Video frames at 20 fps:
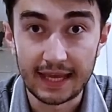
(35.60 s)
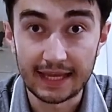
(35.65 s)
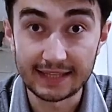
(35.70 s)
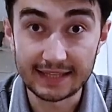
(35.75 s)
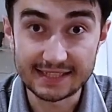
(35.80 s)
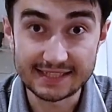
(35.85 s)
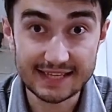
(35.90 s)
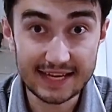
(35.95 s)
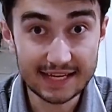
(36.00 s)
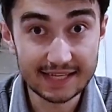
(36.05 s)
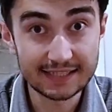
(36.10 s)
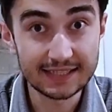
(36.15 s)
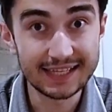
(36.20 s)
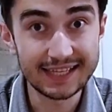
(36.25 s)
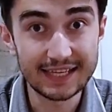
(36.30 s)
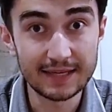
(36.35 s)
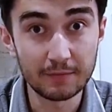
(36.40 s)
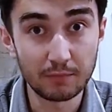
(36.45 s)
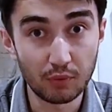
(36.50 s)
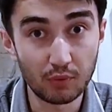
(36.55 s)
And the second
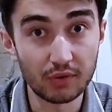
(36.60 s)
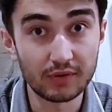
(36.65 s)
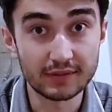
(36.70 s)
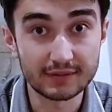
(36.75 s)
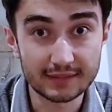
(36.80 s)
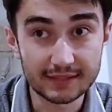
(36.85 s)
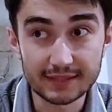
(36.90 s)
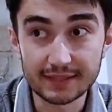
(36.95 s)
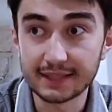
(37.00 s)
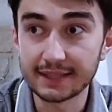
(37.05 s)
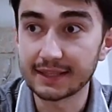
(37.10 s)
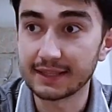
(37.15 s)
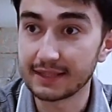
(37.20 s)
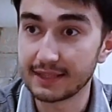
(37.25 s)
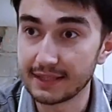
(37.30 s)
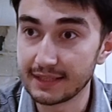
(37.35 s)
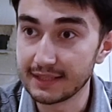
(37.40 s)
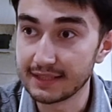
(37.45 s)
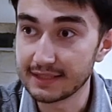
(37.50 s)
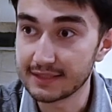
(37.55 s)
important thing
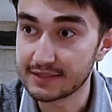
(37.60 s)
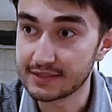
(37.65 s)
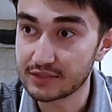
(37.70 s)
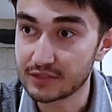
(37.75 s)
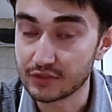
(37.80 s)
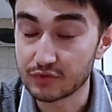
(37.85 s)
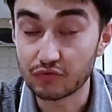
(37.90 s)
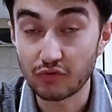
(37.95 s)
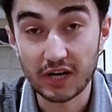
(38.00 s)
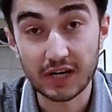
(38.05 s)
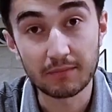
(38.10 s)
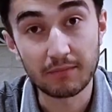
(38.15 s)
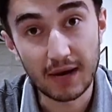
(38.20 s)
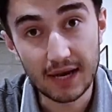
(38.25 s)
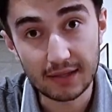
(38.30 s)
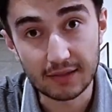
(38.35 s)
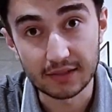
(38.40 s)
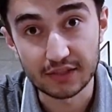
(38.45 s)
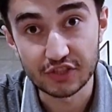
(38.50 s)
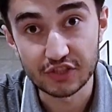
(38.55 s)
is to track
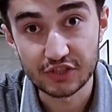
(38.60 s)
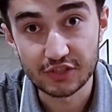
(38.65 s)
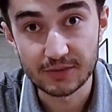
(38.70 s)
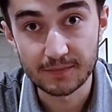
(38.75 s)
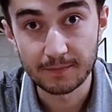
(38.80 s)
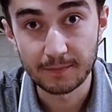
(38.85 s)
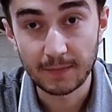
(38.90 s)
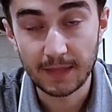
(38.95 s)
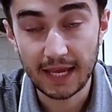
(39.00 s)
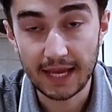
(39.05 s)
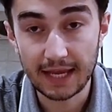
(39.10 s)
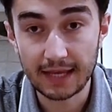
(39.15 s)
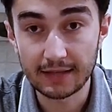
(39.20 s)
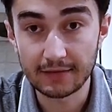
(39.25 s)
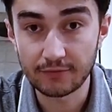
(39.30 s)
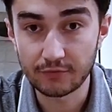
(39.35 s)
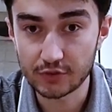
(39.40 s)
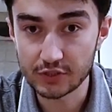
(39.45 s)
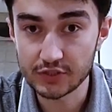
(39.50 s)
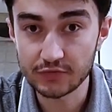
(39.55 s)
mileage.
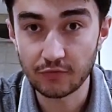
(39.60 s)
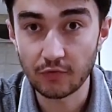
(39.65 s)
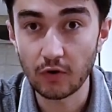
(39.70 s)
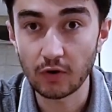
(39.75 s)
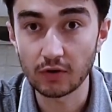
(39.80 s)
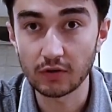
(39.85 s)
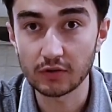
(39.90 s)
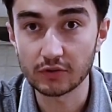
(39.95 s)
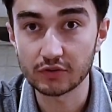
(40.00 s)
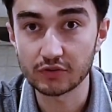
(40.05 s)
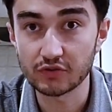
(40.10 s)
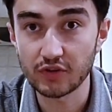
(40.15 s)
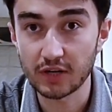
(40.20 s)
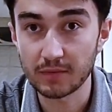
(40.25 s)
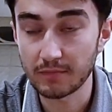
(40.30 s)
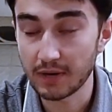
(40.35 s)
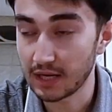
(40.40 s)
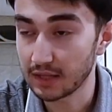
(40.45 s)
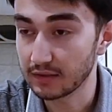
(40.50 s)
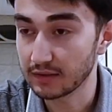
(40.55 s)
And first of all, to
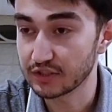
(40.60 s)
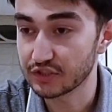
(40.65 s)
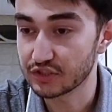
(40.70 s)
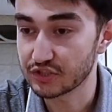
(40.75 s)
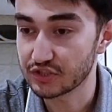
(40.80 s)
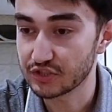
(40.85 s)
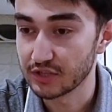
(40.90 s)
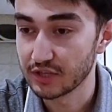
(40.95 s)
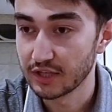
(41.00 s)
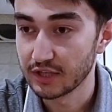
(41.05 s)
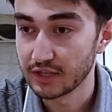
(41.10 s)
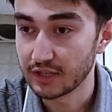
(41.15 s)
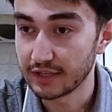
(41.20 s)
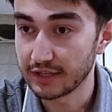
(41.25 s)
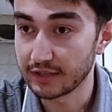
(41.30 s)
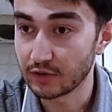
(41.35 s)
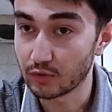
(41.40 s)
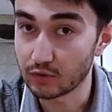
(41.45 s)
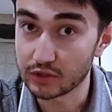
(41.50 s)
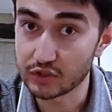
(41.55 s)
track mileage
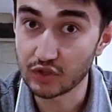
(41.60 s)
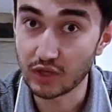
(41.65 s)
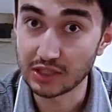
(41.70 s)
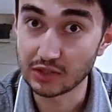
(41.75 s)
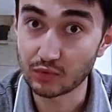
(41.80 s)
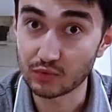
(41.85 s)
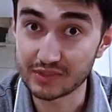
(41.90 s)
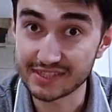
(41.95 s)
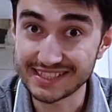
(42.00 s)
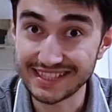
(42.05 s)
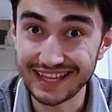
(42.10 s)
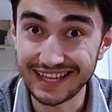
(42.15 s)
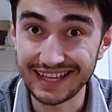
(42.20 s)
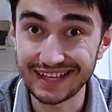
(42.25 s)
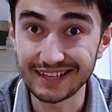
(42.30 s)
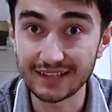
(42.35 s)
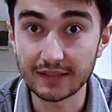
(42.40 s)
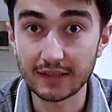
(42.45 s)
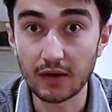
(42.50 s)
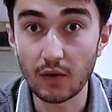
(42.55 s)
in order to
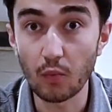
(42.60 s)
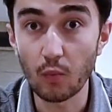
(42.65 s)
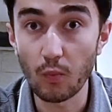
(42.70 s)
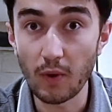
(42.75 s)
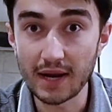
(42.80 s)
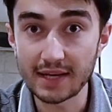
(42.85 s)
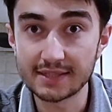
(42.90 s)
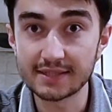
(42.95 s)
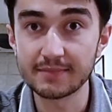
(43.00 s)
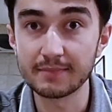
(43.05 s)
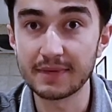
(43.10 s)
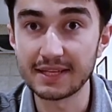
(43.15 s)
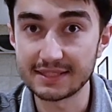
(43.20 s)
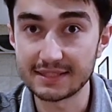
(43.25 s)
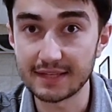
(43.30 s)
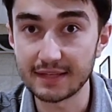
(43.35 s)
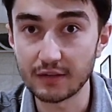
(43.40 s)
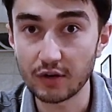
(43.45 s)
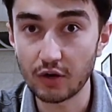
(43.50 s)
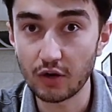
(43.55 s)
understand when to
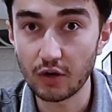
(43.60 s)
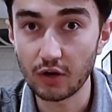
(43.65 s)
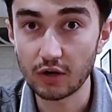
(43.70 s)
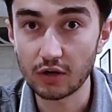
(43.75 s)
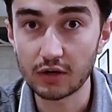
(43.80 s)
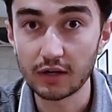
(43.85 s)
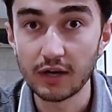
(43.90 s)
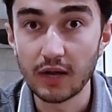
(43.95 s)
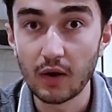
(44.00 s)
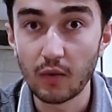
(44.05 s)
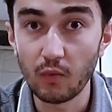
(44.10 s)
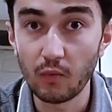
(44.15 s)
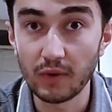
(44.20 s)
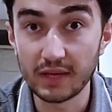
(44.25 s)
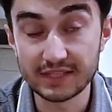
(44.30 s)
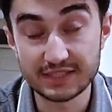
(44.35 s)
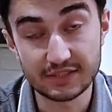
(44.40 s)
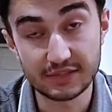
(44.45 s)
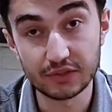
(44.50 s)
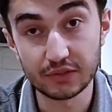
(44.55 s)
maintain the car,
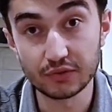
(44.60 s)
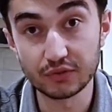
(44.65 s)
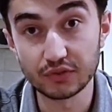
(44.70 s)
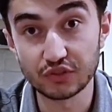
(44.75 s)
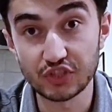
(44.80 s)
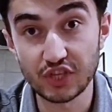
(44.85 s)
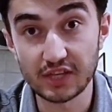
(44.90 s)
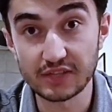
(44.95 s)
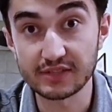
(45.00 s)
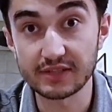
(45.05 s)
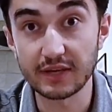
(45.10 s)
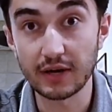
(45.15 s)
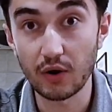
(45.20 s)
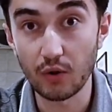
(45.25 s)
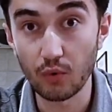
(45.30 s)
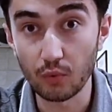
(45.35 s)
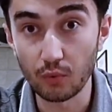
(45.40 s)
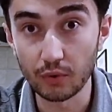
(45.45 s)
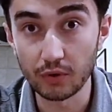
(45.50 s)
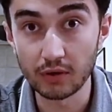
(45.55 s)
when to change the
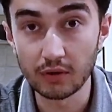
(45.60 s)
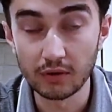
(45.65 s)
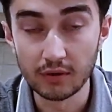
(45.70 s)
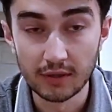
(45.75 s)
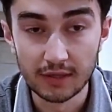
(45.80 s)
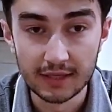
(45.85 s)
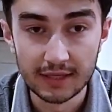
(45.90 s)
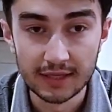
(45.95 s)
oil.